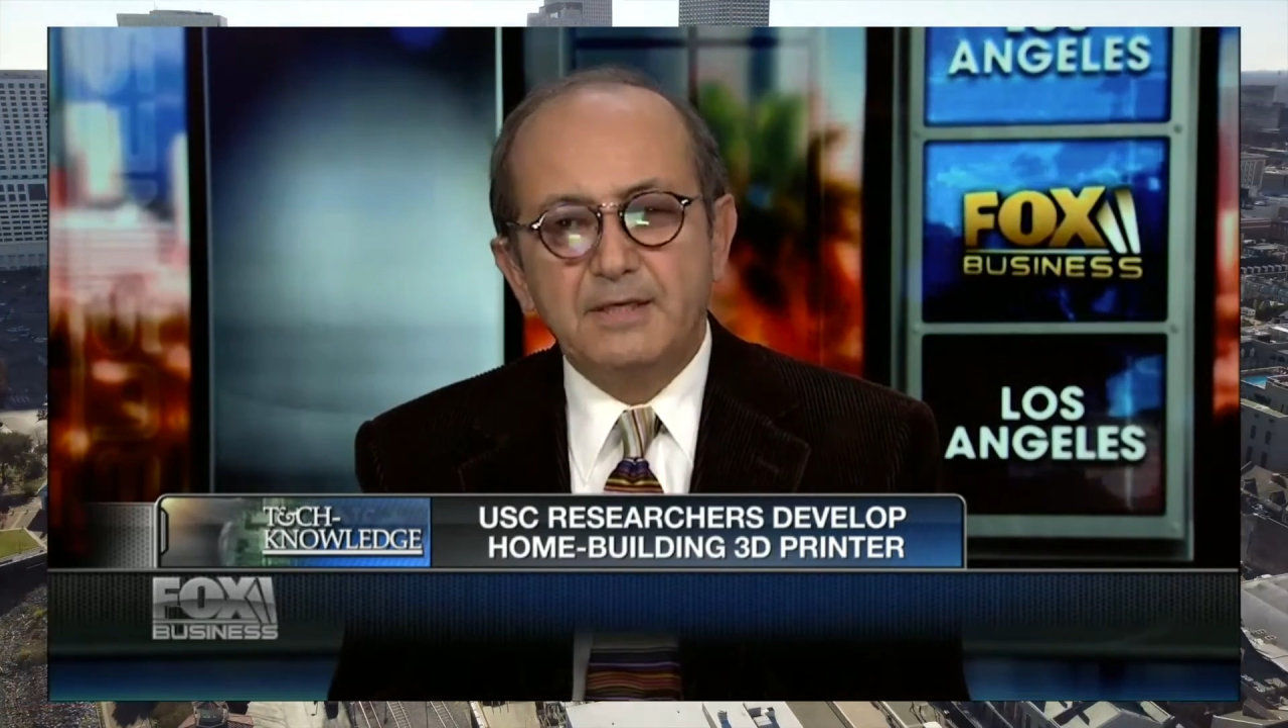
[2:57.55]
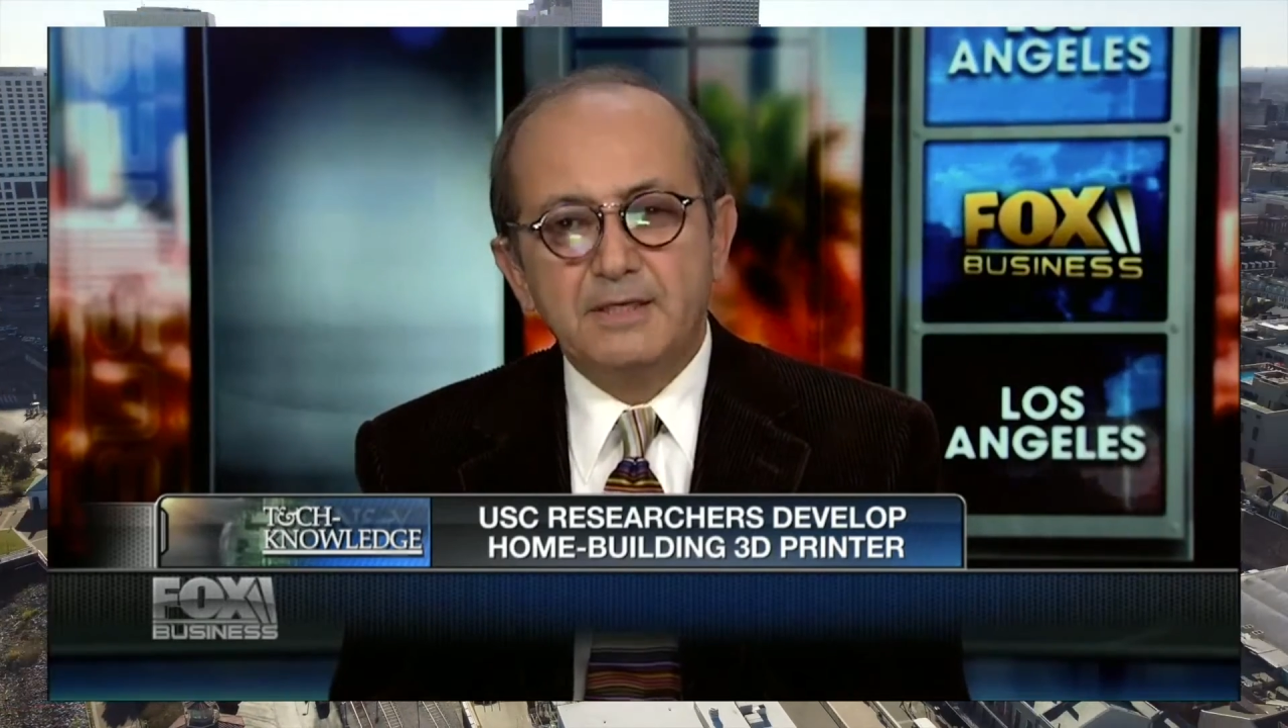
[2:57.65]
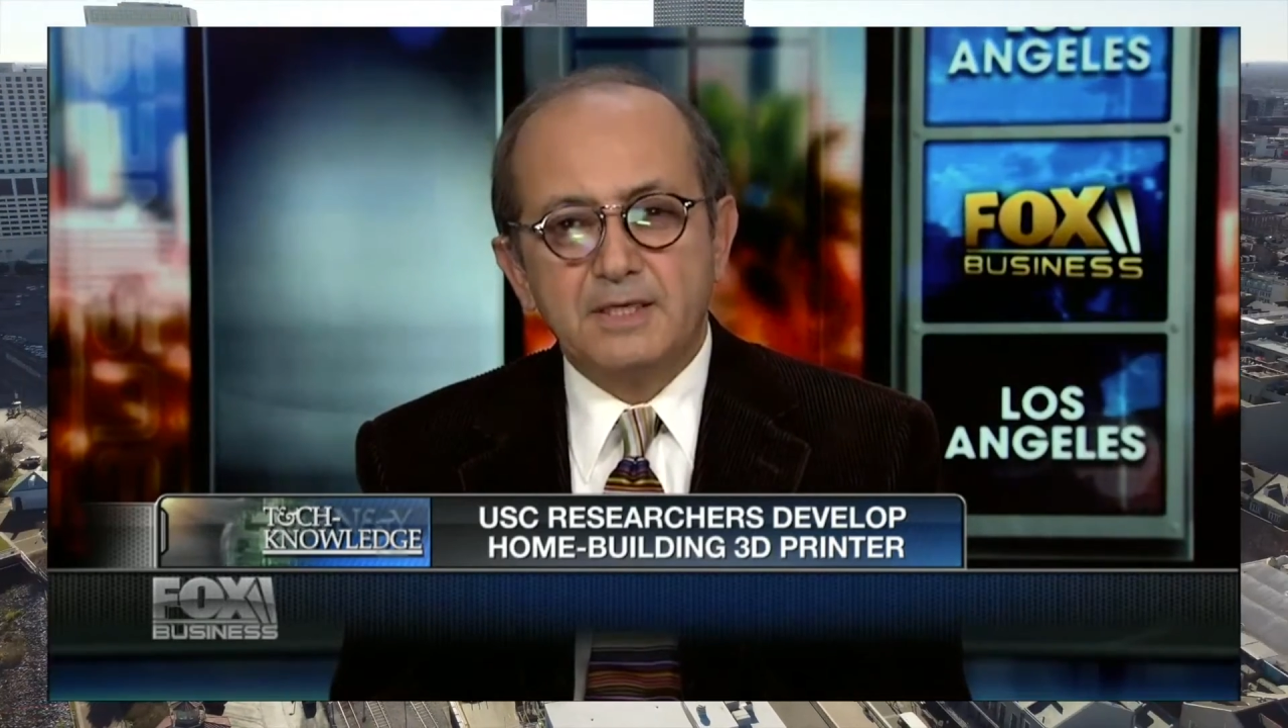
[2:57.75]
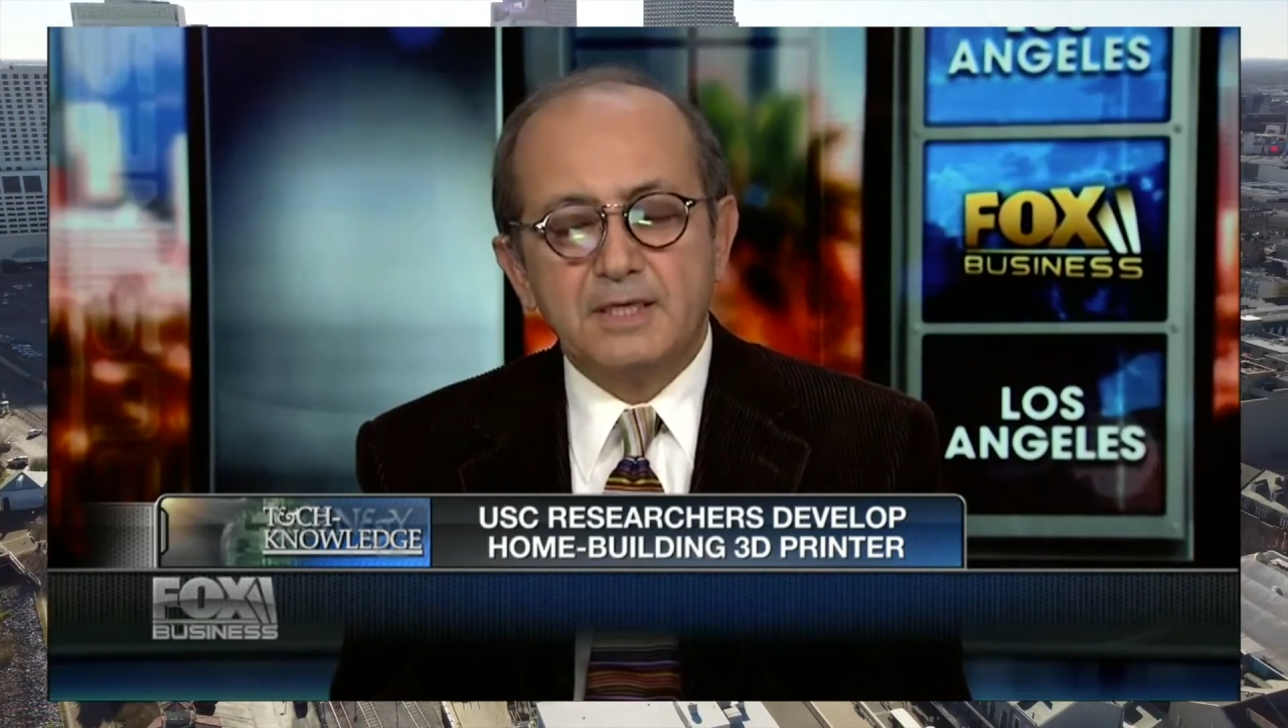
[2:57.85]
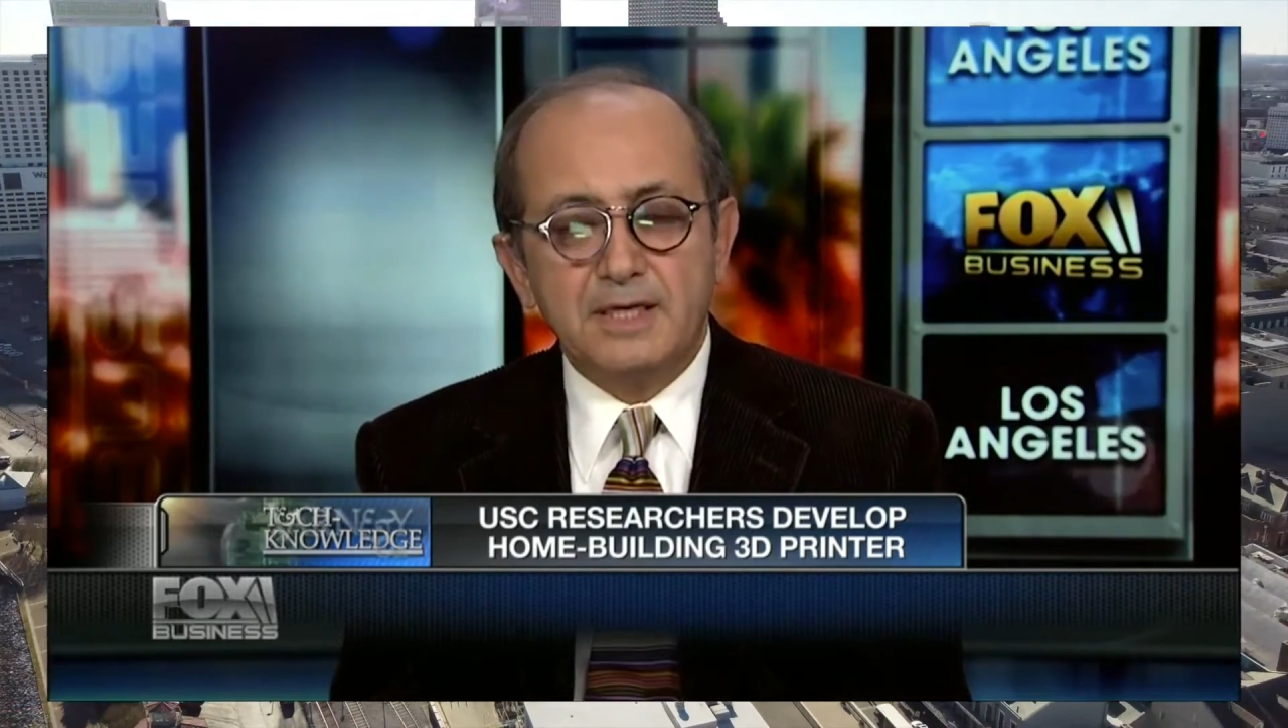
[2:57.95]

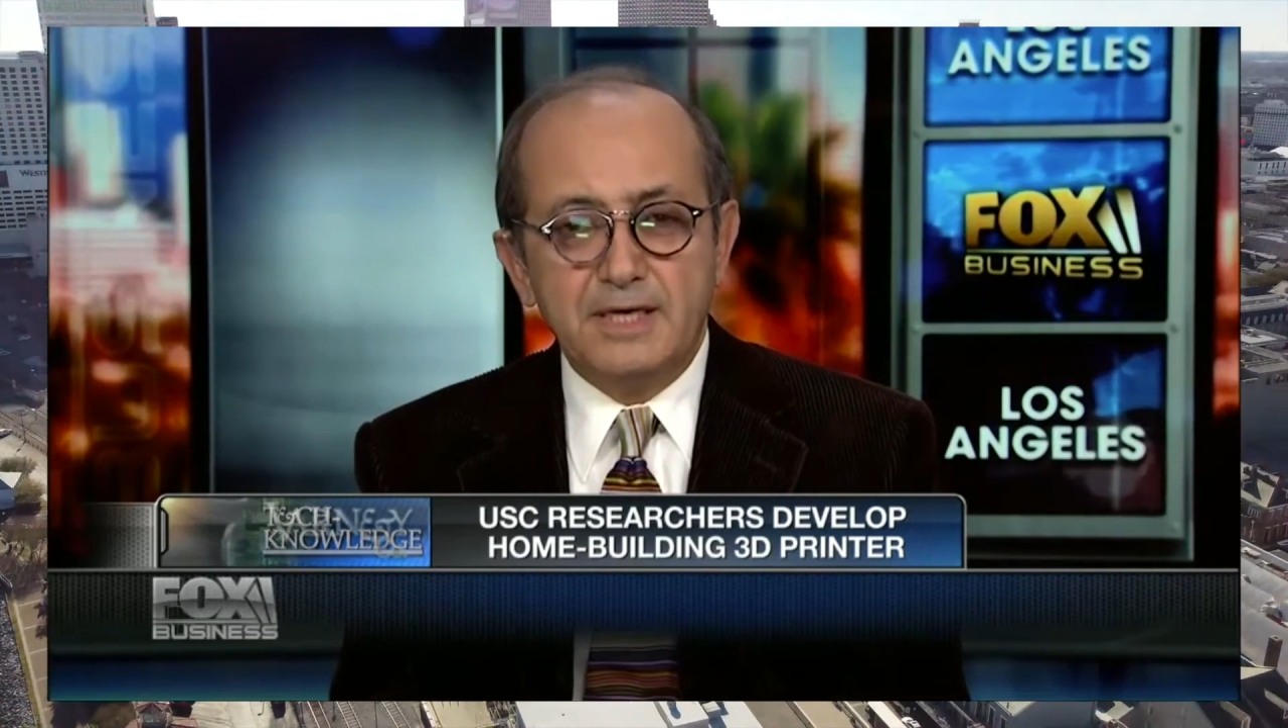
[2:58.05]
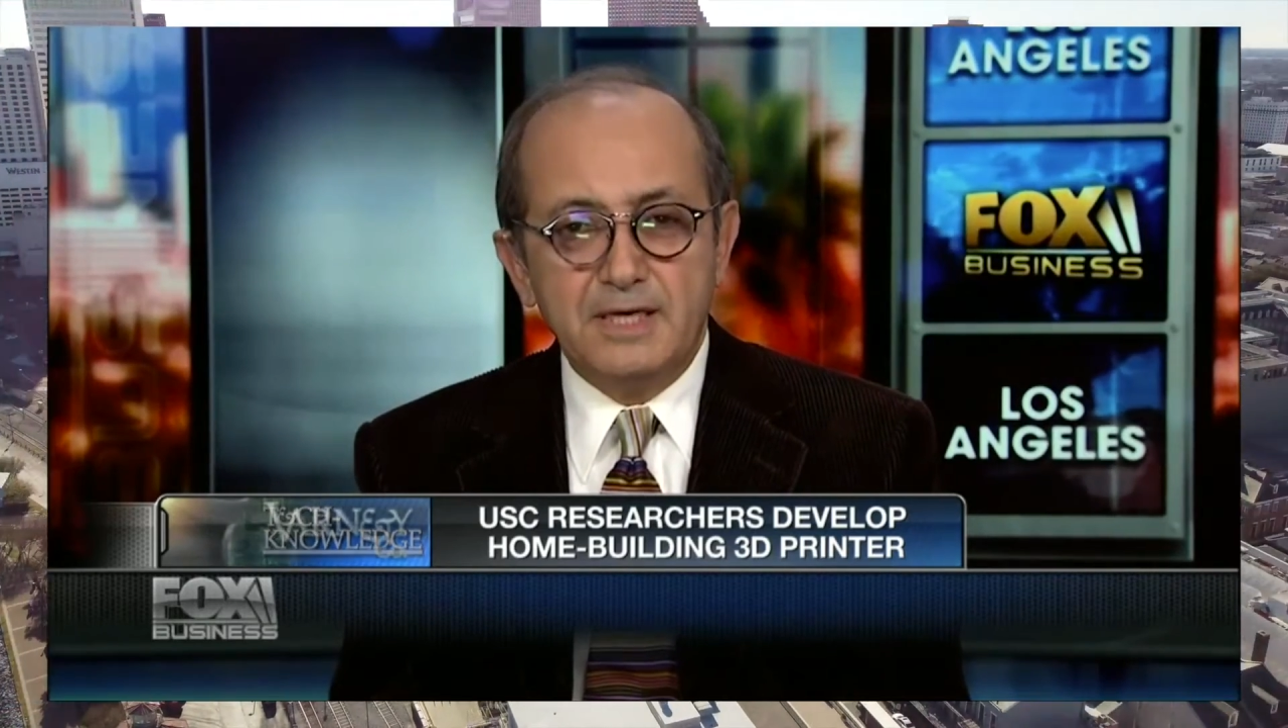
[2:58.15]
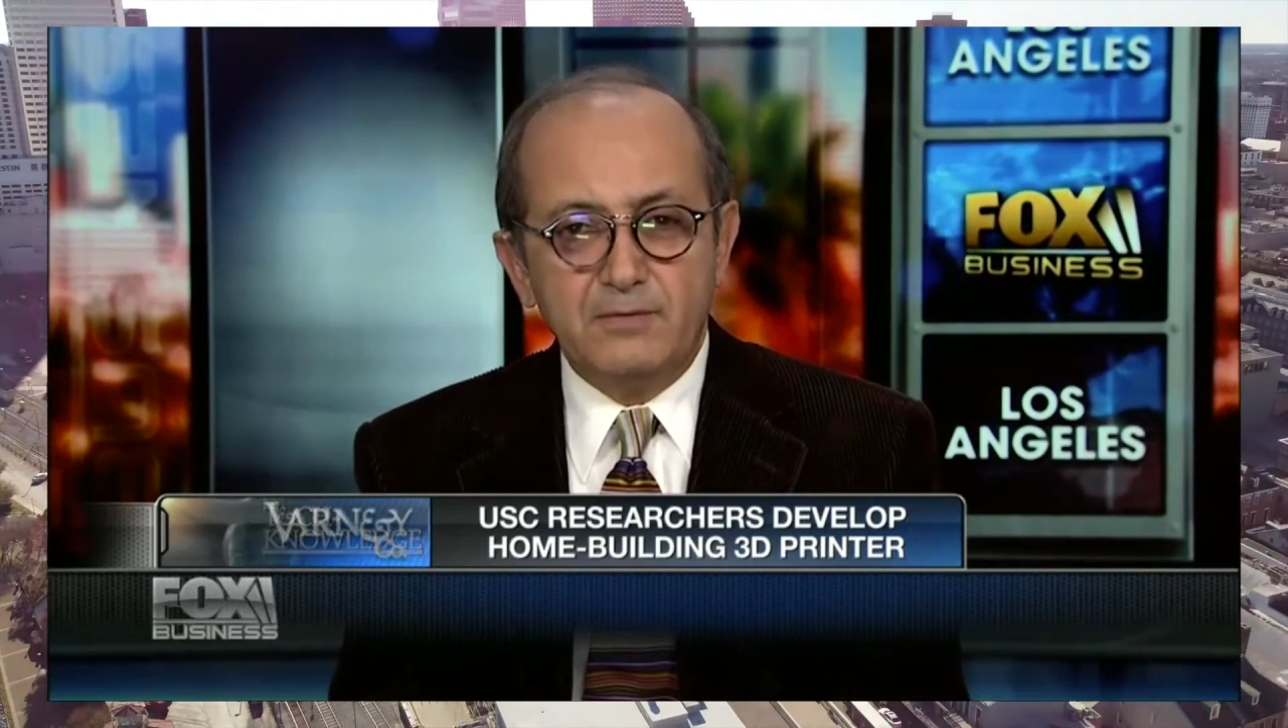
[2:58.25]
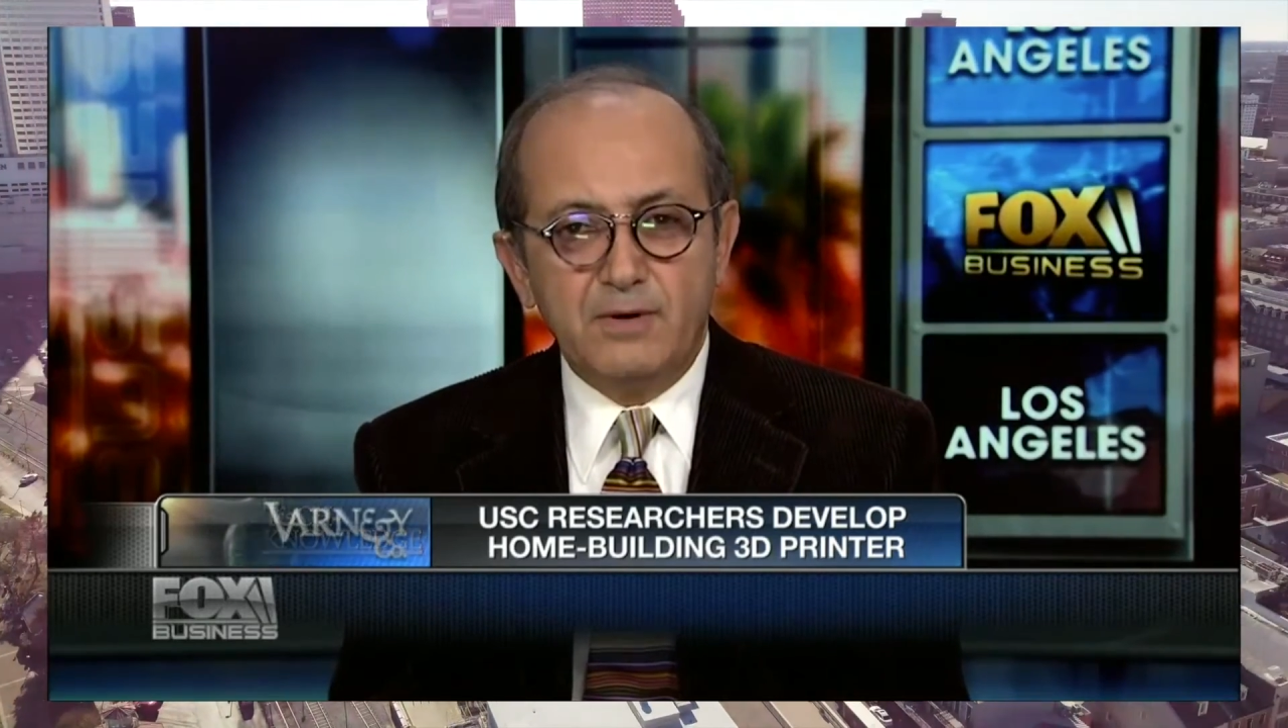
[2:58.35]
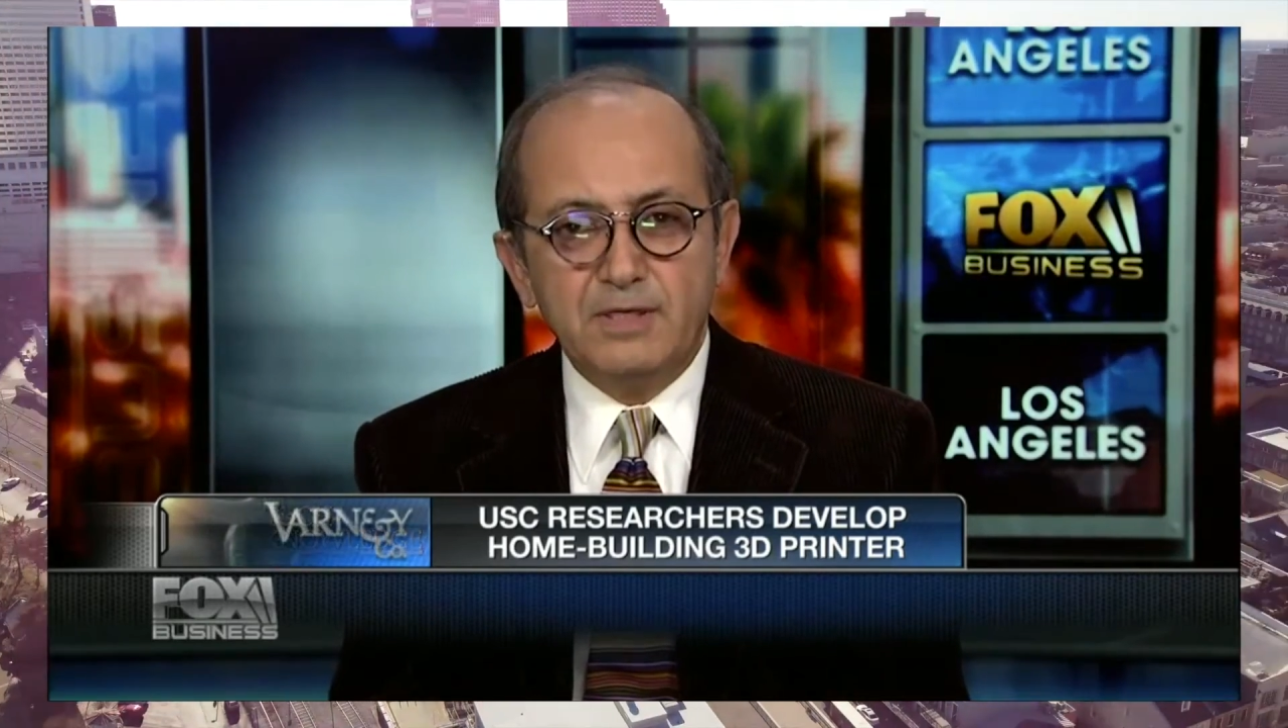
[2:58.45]
is a
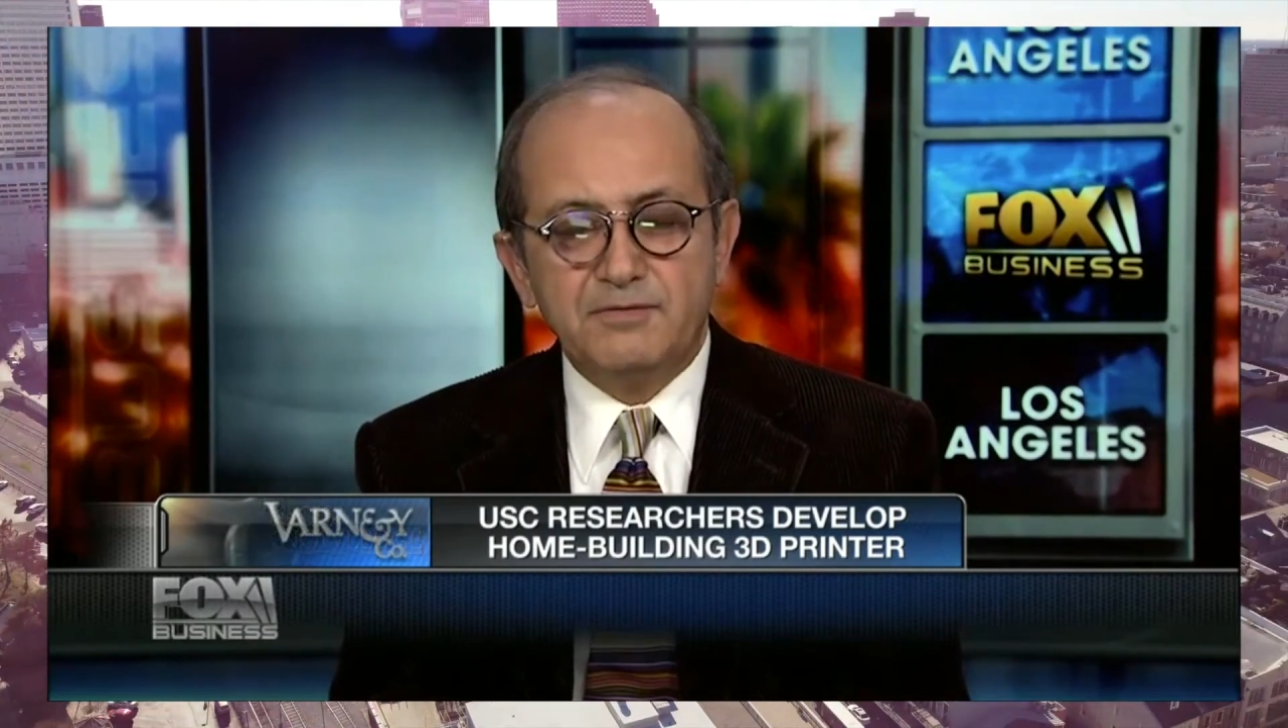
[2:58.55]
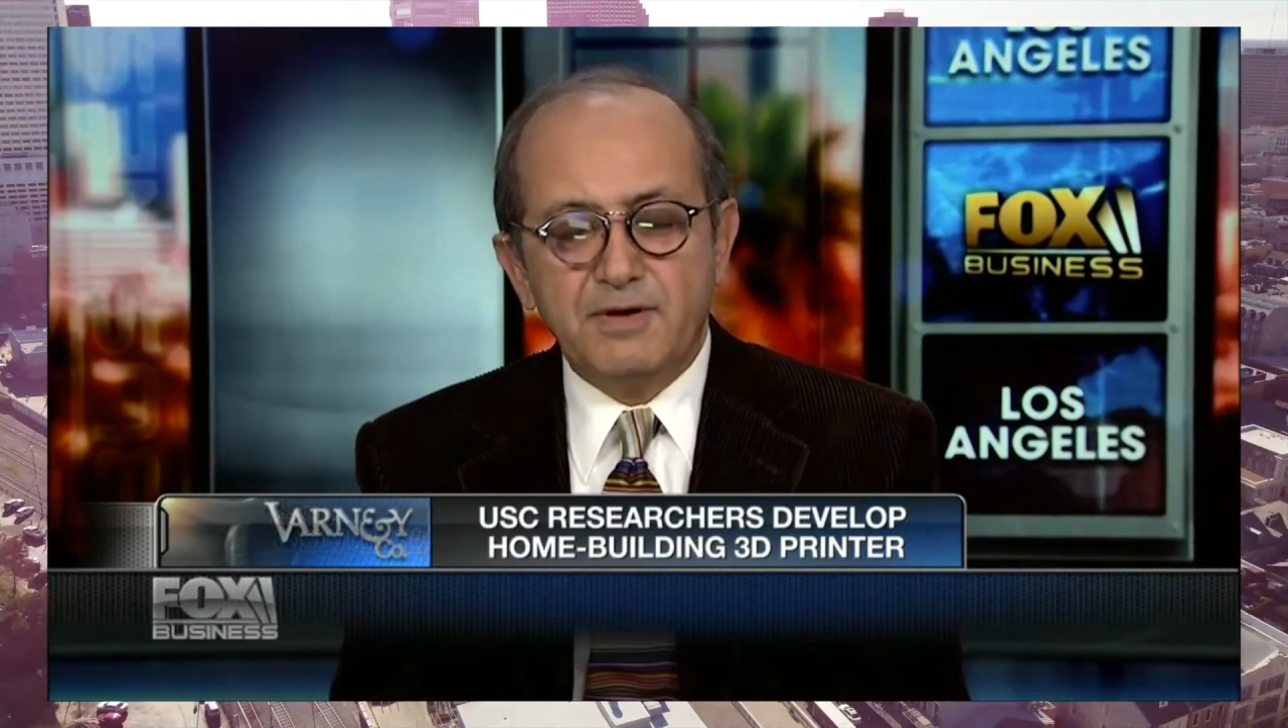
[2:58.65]
layer-wise